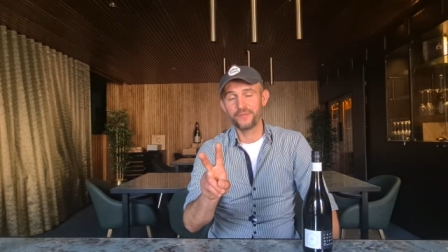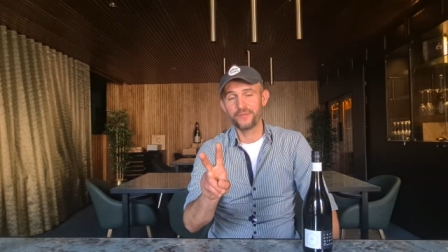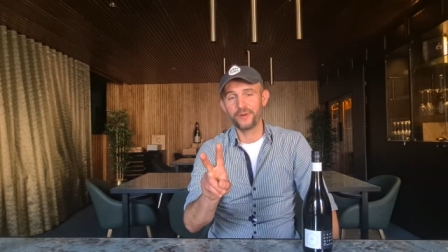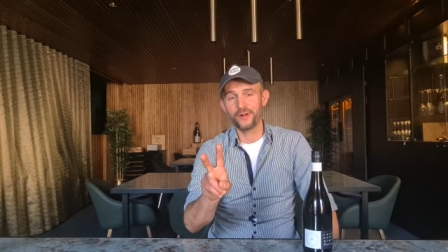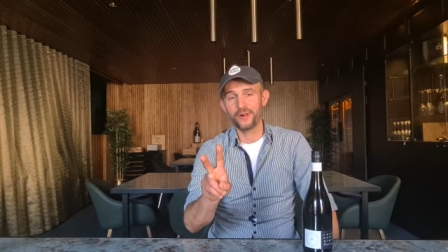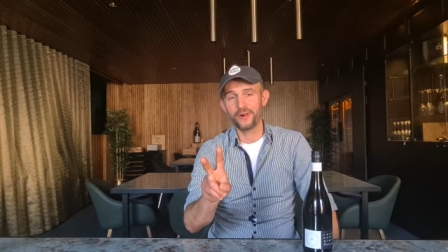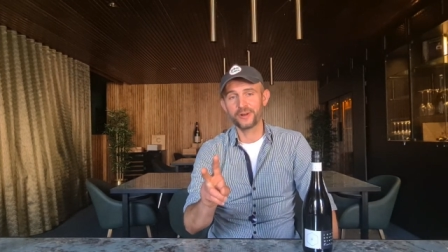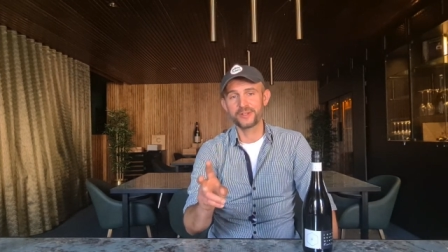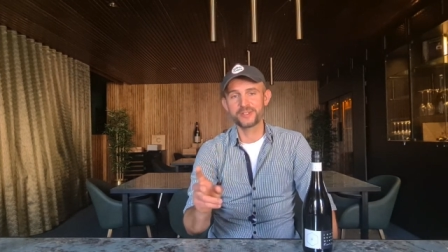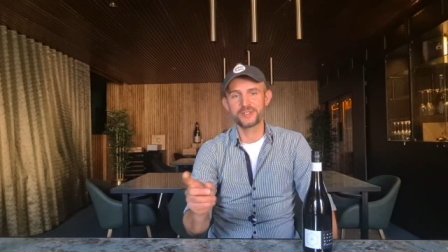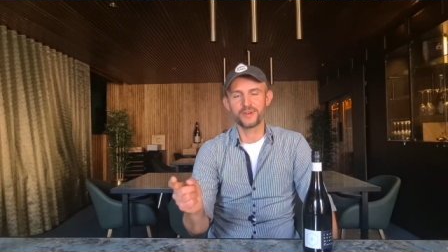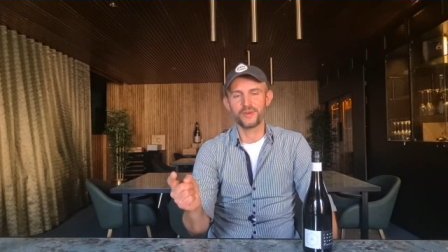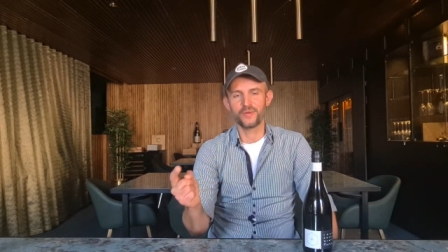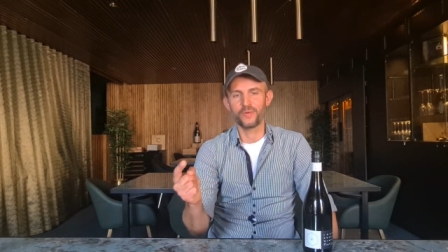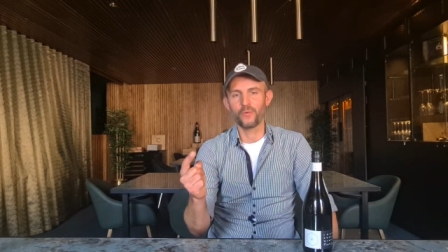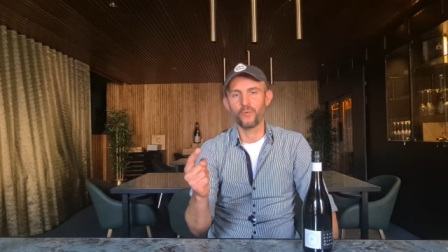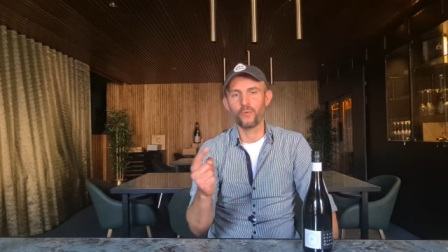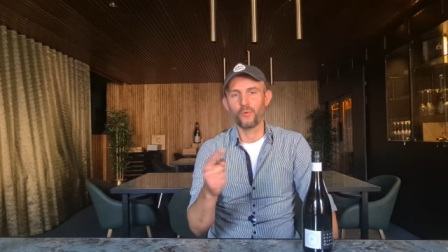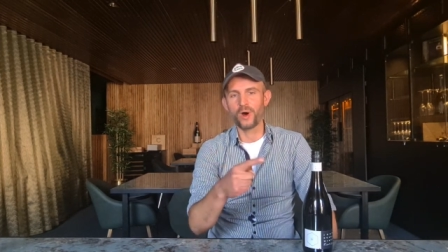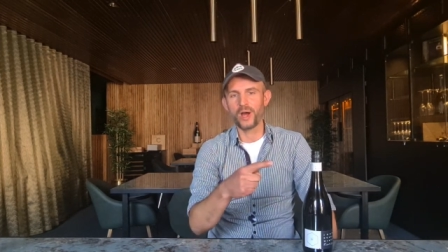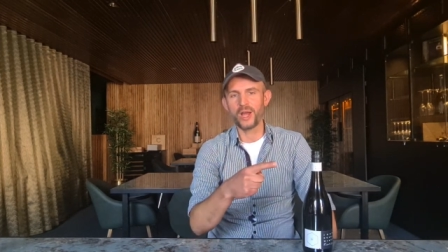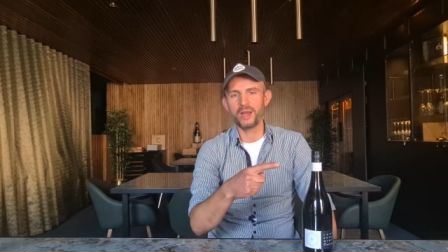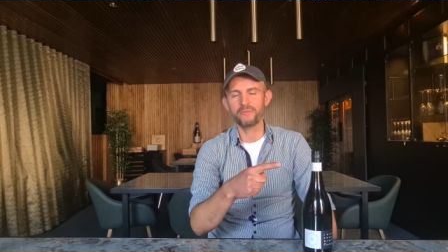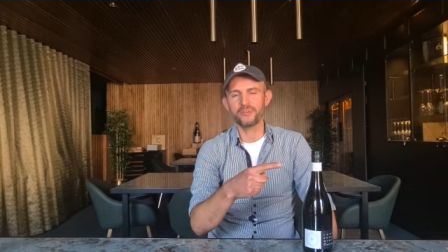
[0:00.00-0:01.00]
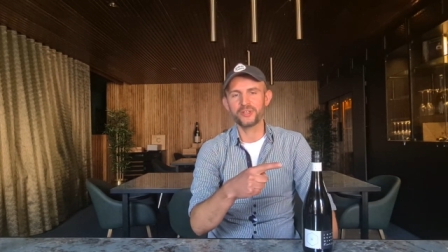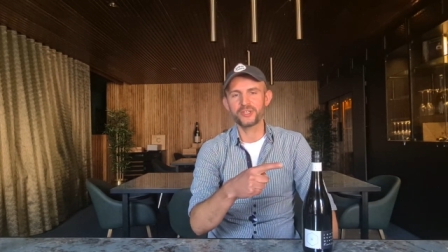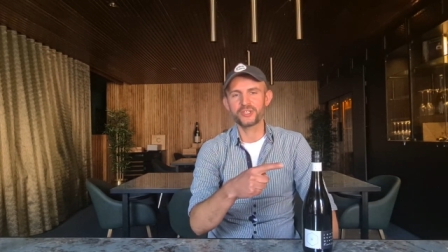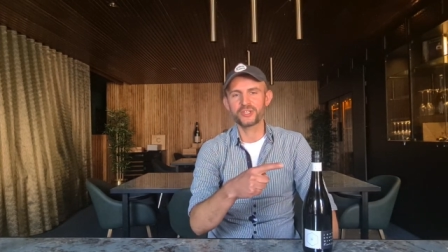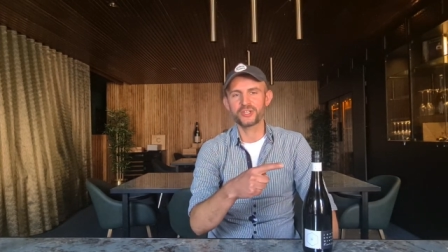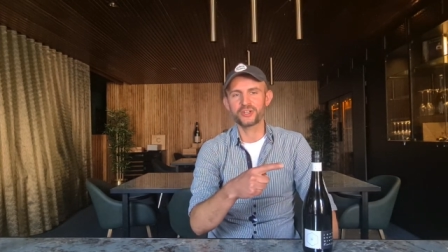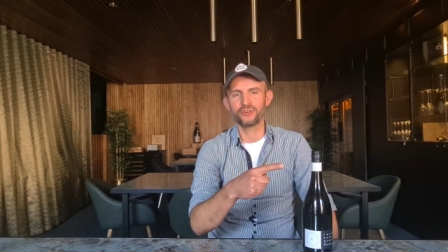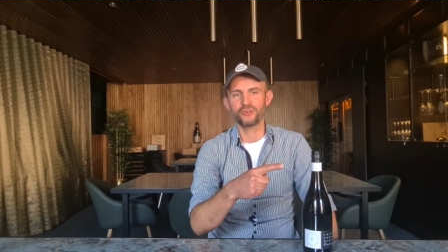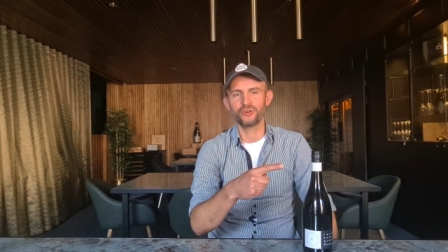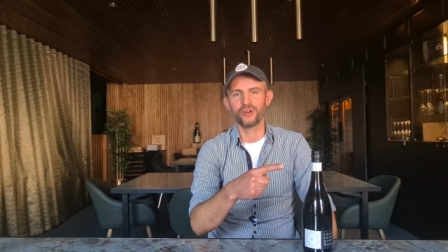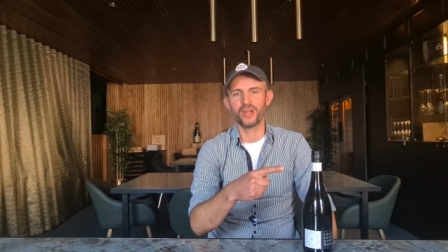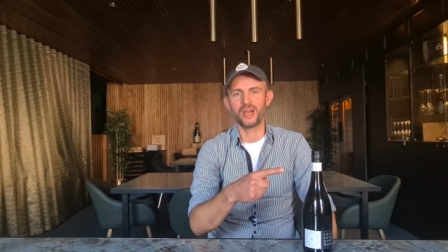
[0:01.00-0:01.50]
folks, why the
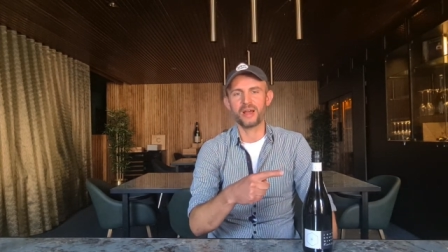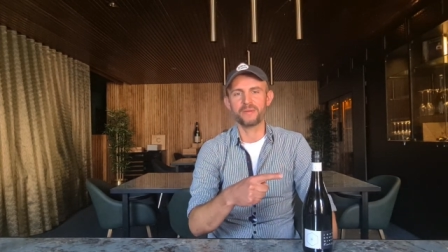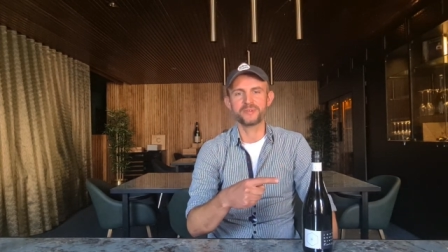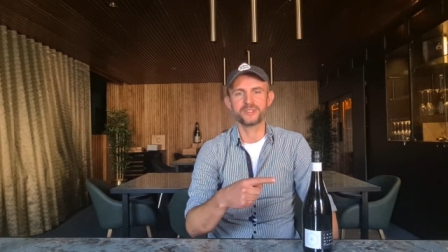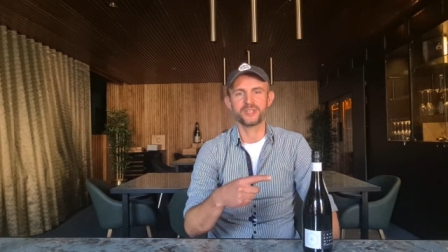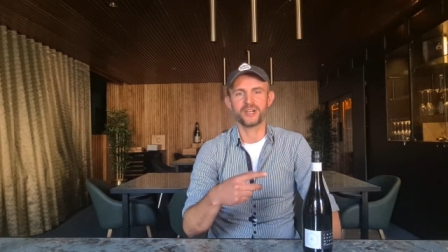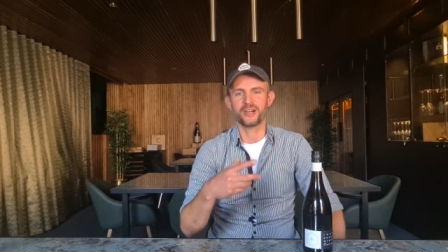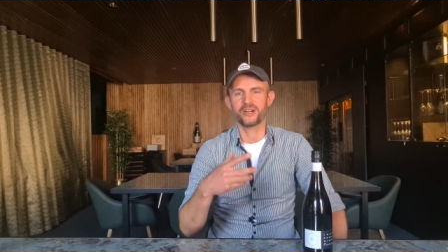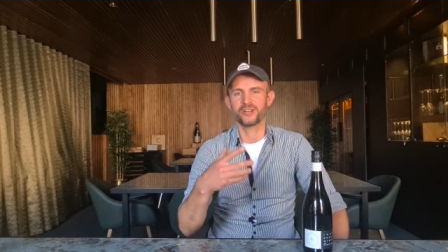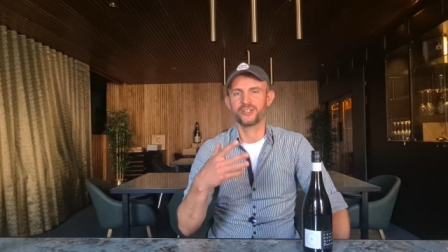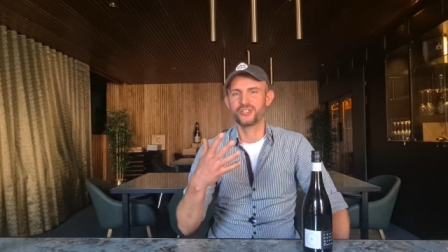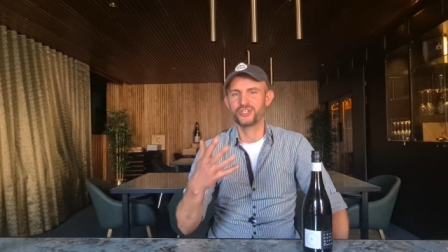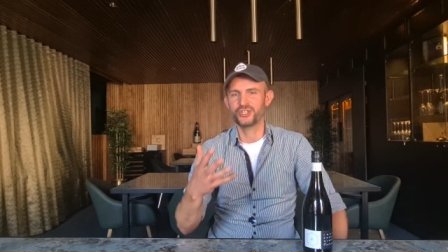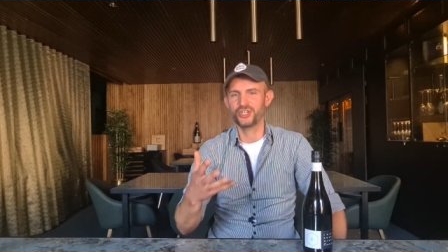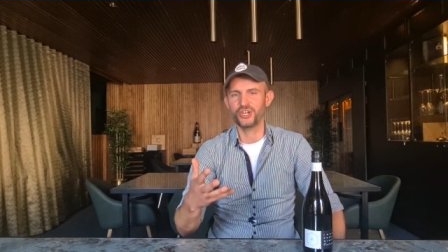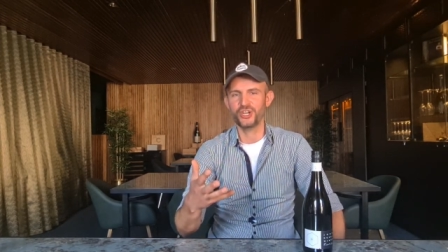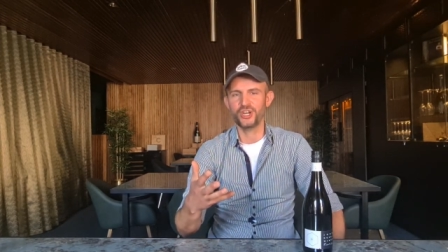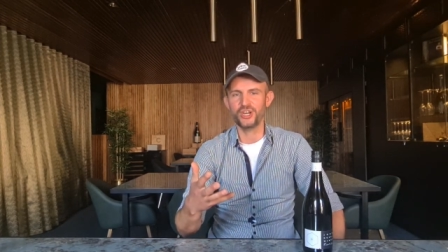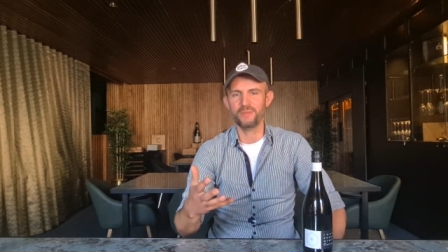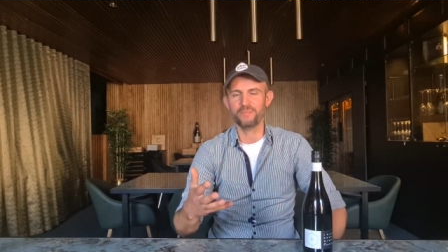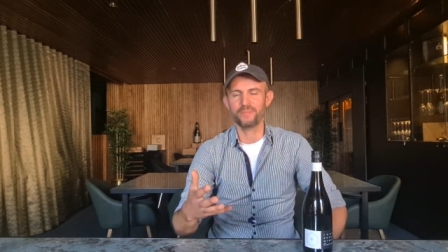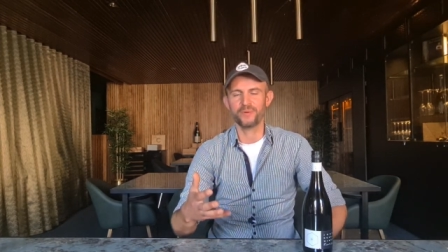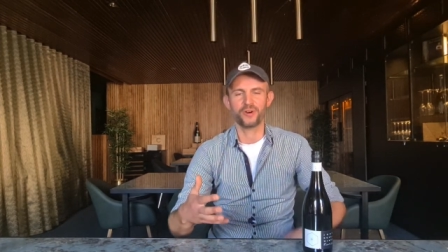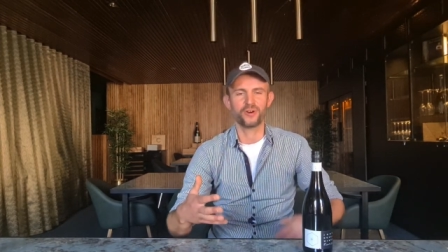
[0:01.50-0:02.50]
screw cups are cheap